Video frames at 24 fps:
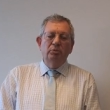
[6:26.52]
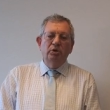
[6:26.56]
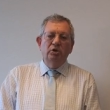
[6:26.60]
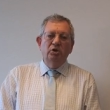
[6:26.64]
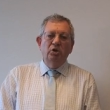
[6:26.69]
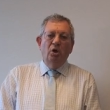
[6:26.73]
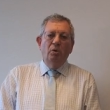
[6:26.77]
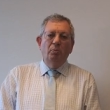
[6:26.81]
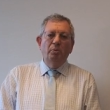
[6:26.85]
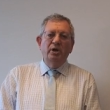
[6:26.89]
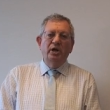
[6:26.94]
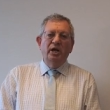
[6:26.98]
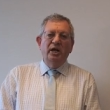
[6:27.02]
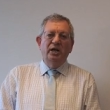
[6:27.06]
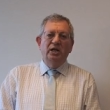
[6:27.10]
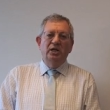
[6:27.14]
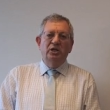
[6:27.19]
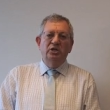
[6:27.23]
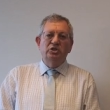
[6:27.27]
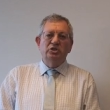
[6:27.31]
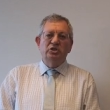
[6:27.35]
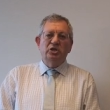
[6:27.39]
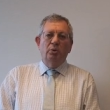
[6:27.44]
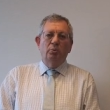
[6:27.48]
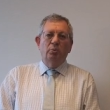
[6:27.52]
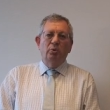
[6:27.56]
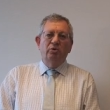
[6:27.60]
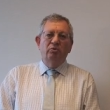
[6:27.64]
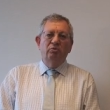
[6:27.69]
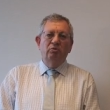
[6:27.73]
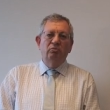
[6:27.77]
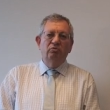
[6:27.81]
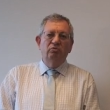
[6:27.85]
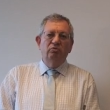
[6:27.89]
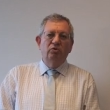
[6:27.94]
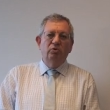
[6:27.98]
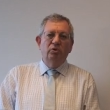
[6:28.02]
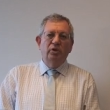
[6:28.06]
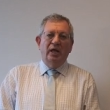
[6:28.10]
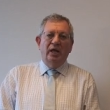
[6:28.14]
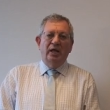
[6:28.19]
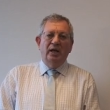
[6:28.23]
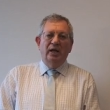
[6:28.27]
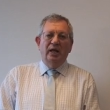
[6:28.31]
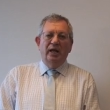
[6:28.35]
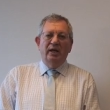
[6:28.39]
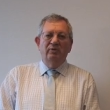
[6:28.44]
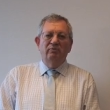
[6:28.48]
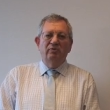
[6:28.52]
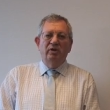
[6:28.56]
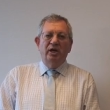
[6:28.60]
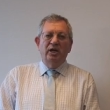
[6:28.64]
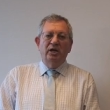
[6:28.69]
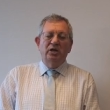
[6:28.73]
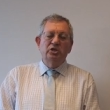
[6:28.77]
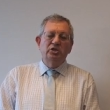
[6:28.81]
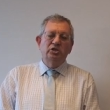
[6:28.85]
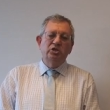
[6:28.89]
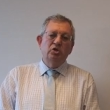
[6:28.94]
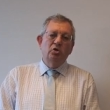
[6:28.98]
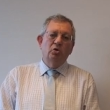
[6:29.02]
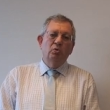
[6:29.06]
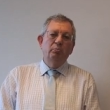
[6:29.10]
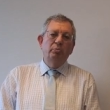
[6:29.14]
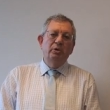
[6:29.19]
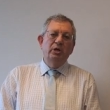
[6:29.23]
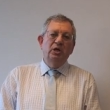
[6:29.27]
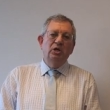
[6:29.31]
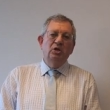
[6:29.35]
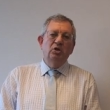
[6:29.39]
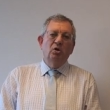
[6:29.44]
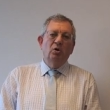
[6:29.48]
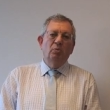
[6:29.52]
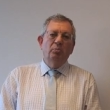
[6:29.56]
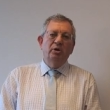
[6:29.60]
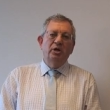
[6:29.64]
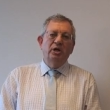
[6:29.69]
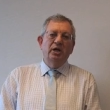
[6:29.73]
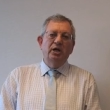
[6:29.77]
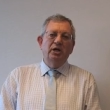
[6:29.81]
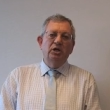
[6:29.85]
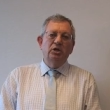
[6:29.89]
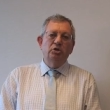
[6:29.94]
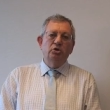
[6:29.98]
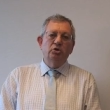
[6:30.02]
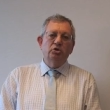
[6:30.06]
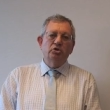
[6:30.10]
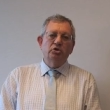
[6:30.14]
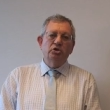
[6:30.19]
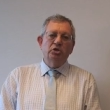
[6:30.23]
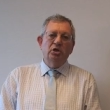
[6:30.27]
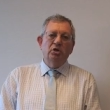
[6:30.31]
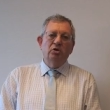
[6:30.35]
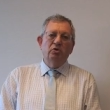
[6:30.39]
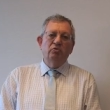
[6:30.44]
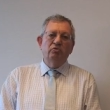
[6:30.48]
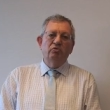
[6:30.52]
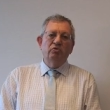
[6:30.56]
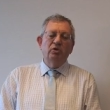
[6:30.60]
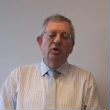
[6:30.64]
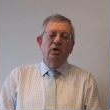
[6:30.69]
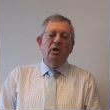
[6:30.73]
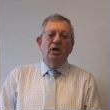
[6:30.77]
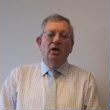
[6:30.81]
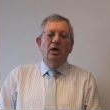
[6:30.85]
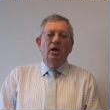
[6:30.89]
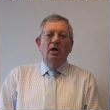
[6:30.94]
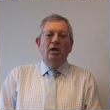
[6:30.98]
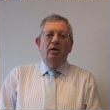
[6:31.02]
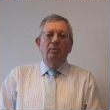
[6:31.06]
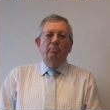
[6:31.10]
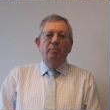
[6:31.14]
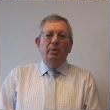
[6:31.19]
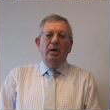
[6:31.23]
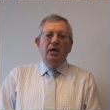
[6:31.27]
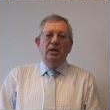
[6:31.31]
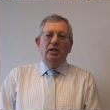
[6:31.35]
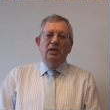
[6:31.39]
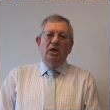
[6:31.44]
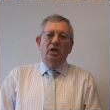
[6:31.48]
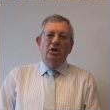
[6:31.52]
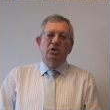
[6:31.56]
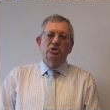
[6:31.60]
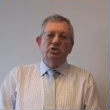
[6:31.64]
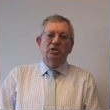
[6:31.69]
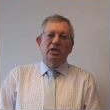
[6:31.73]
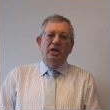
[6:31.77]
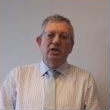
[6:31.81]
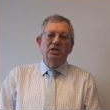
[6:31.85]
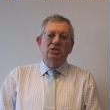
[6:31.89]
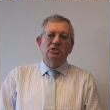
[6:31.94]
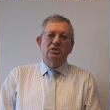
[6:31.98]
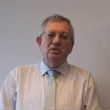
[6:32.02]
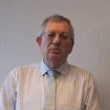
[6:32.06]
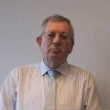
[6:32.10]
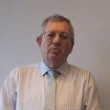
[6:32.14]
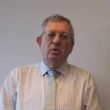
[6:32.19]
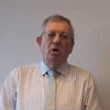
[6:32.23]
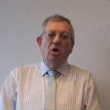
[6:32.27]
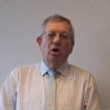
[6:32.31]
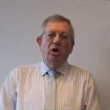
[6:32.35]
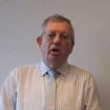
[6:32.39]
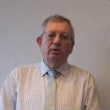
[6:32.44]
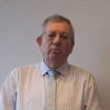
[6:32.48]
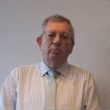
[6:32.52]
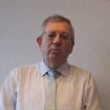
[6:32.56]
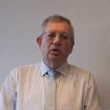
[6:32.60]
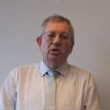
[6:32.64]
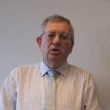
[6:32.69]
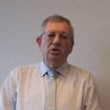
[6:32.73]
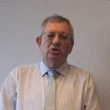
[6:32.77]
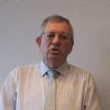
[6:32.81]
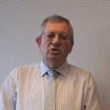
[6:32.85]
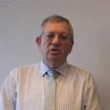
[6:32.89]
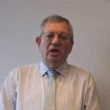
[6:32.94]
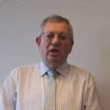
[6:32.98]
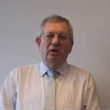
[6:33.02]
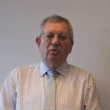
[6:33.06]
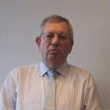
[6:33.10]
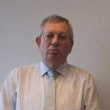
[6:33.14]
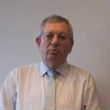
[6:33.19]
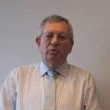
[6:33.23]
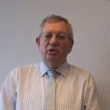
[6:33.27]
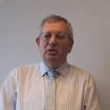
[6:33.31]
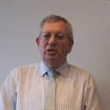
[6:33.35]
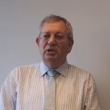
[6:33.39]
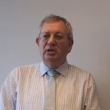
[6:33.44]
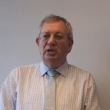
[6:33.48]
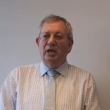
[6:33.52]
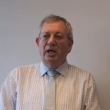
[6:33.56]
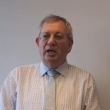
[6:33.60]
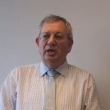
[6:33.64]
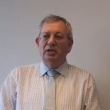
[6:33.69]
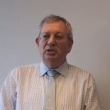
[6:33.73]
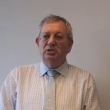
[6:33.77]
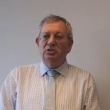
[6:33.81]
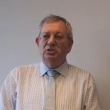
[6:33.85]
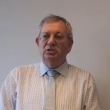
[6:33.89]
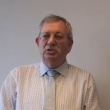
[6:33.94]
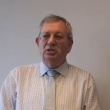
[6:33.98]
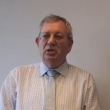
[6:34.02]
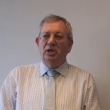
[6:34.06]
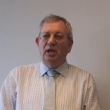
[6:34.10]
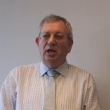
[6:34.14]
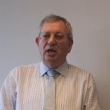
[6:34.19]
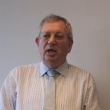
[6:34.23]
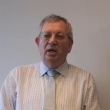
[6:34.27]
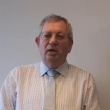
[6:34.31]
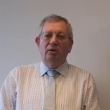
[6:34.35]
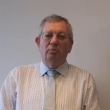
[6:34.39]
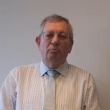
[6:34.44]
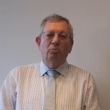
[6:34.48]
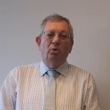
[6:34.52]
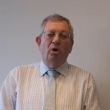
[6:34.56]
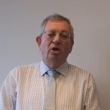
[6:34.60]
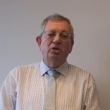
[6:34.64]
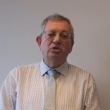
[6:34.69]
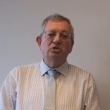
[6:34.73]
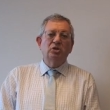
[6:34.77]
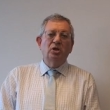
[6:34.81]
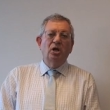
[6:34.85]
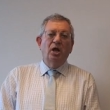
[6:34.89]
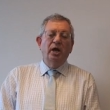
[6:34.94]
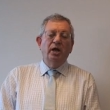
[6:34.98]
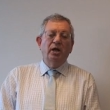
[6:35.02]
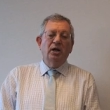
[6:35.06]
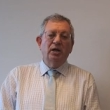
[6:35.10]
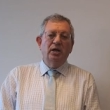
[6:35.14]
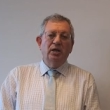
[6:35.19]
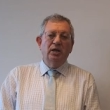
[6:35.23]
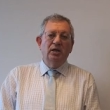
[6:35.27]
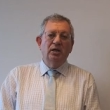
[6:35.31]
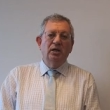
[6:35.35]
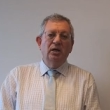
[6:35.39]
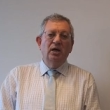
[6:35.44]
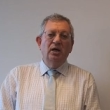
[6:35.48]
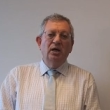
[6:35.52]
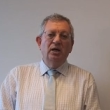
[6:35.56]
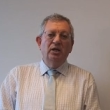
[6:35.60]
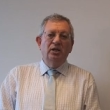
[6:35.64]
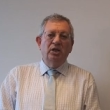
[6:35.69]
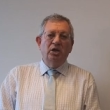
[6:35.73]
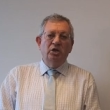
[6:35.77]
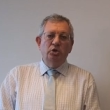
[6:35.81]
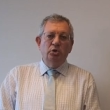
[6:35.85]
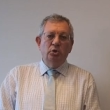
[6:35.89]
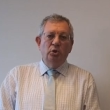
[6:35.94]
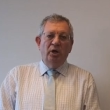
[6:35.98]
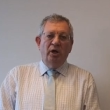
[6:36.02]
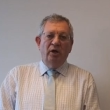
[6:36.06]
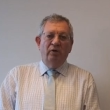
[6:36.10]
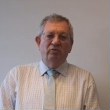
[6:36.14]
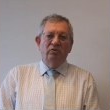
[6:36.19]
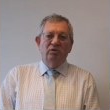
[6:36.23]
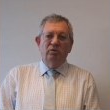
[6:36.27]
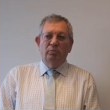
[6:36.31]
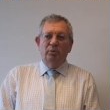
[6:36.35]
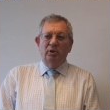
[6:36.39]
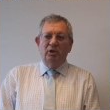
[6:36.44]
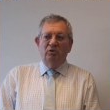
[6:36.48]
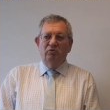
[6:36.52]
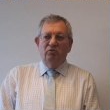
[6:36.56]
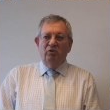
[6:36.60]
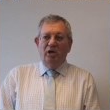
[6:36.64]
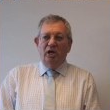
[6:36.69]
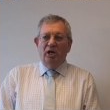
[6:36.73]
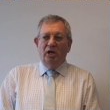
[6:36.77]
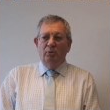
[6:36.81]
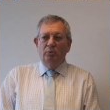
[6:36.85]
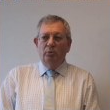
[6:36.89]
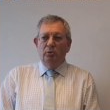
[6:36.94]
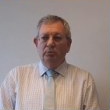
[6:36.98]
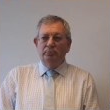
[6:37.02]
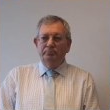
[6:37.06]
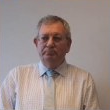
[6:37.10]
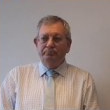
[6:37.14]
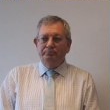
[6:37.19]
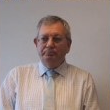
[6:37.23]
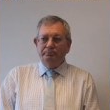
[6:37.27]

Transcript: nominating someone for that lay vacancy or being nominated yourself, bear those dates in mind, because they will be the dates most likely that you'll have to be available.